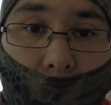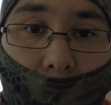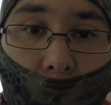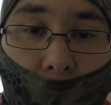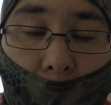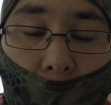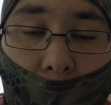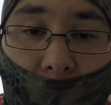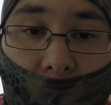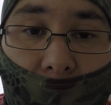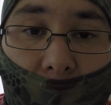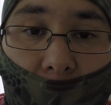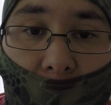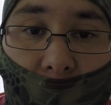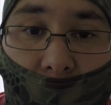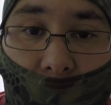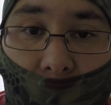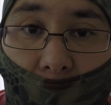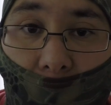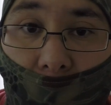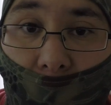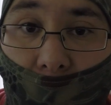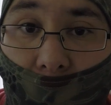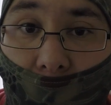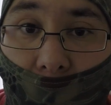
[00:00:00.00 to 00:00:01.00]
when we first
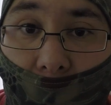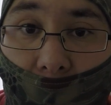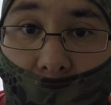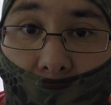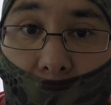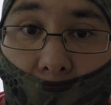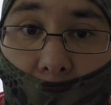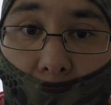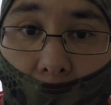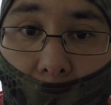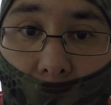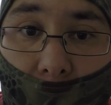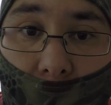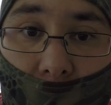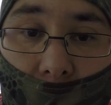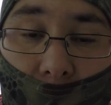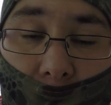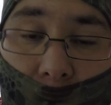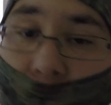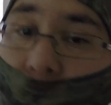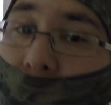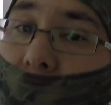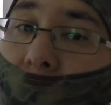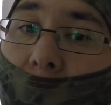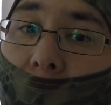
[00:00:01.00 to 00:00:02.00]
registered the bikes.
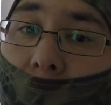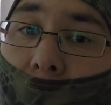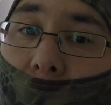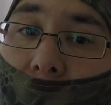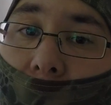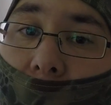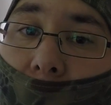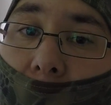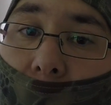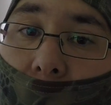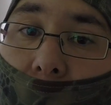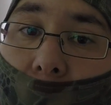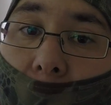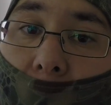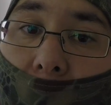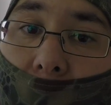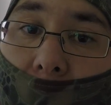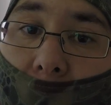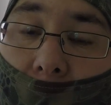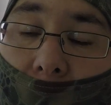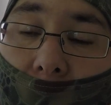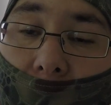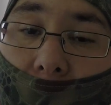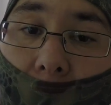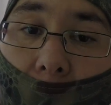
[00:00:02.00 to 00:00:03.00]
They both
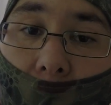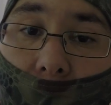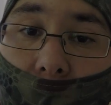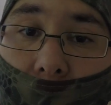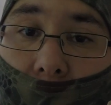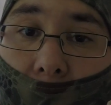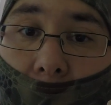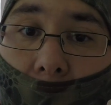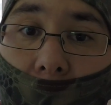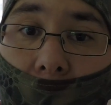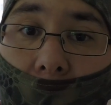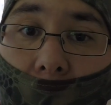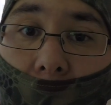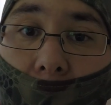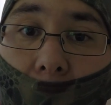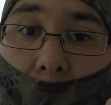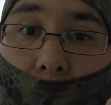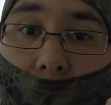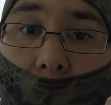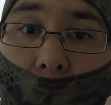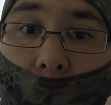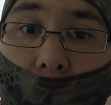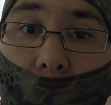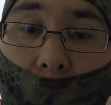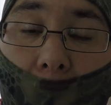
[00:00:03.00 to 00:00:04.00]
ended up with the
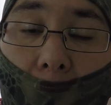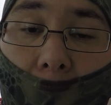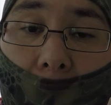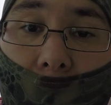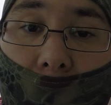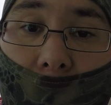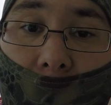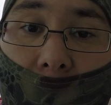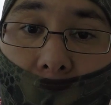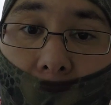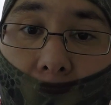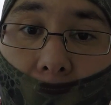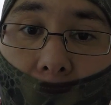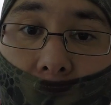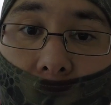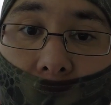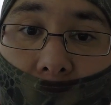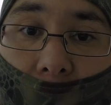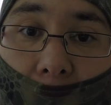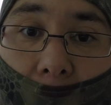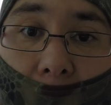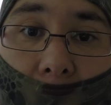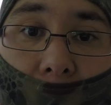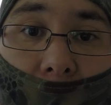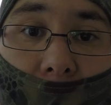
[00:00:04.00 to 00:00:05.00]
number plate starting
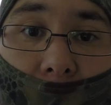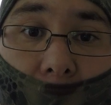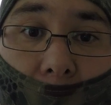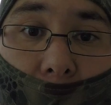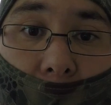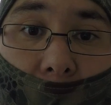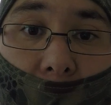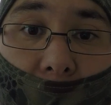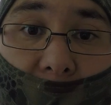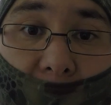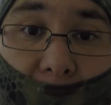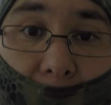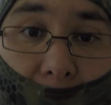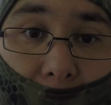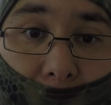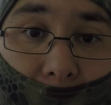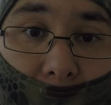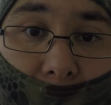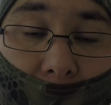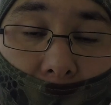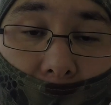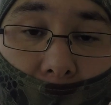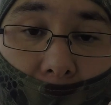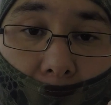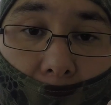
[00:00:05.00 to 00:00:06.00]
with NWK,
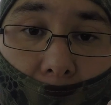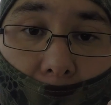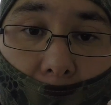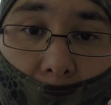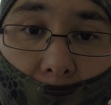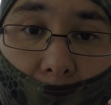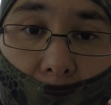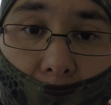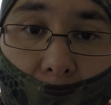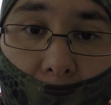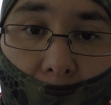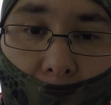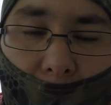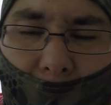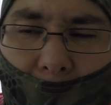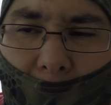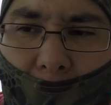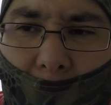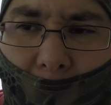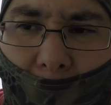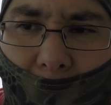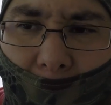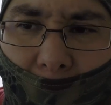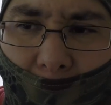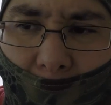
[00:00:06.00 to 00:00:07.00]
and
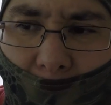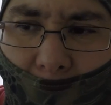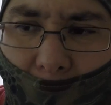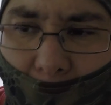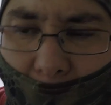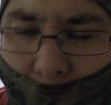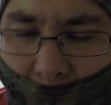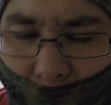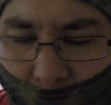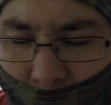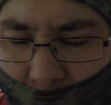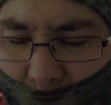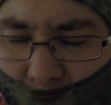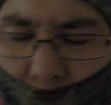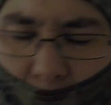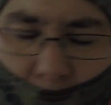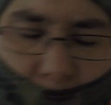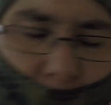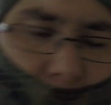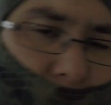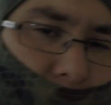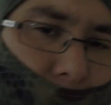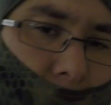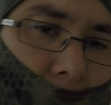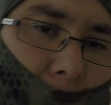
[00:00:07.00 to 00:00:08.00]
I was trying
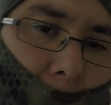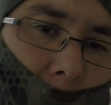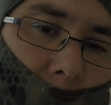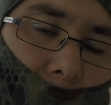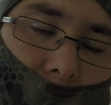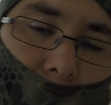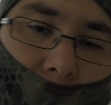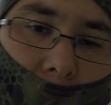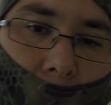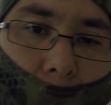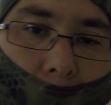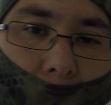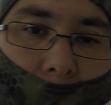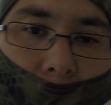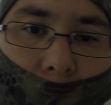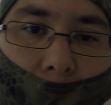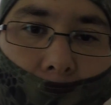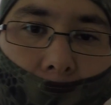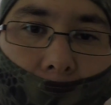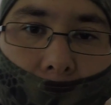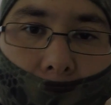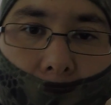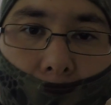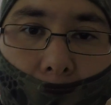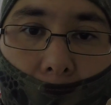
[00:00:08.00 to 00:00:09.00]
to figure out what to call
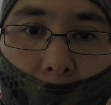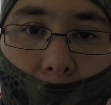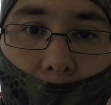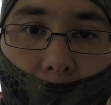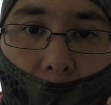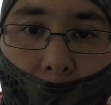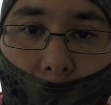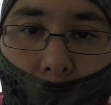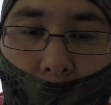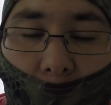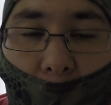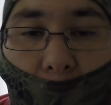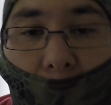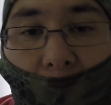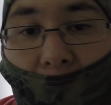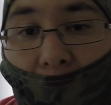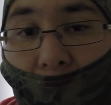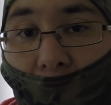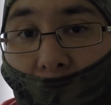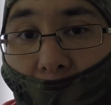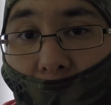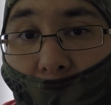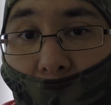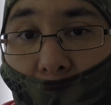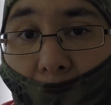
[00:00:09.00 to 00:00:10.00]
mine.
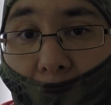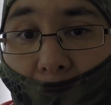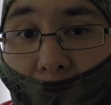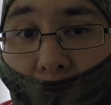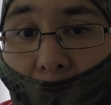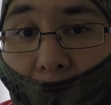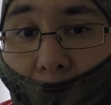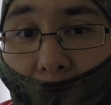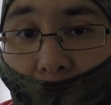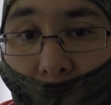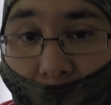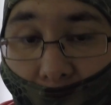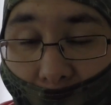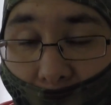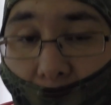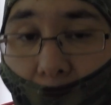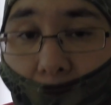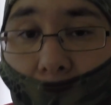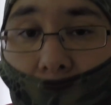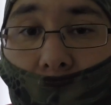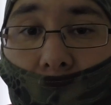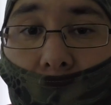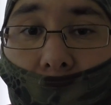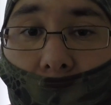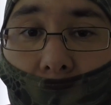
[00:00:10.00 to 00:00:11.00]
Previous bike I had, the
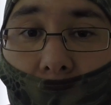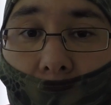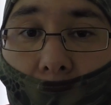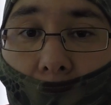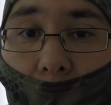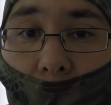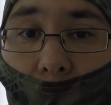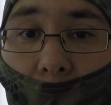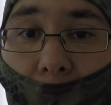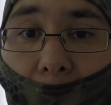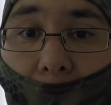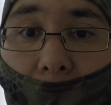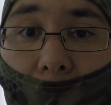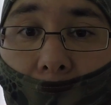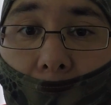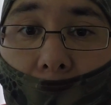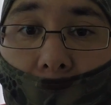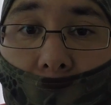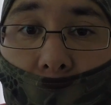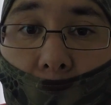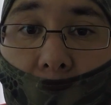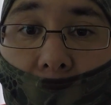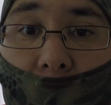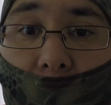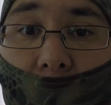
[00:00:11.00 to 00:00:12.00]
Saks
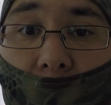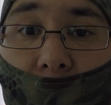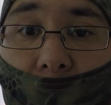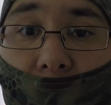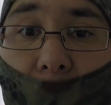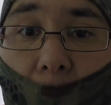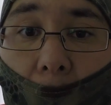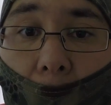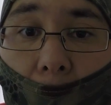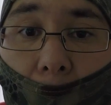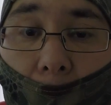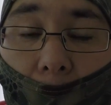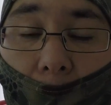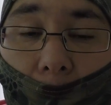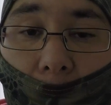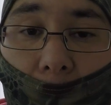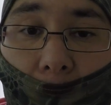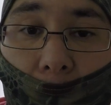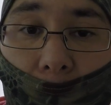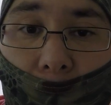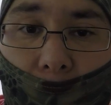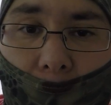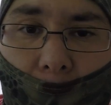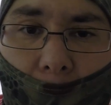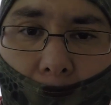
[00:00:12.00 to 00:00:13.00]
Madass 125,
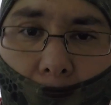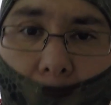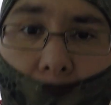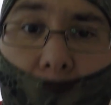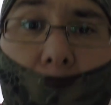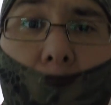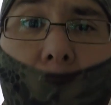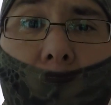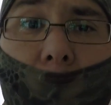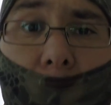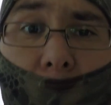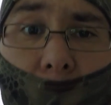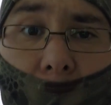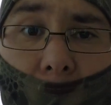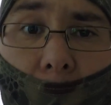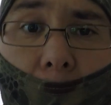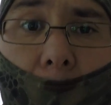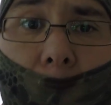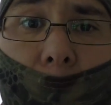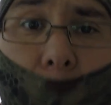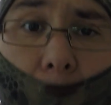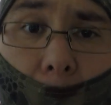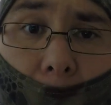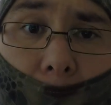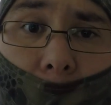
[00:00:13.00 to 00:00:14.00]
I called it
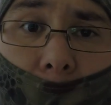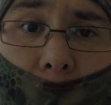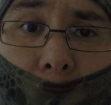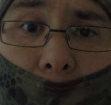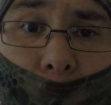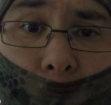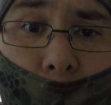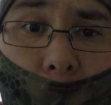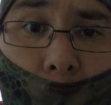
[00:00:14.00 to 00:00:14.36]
Sideways.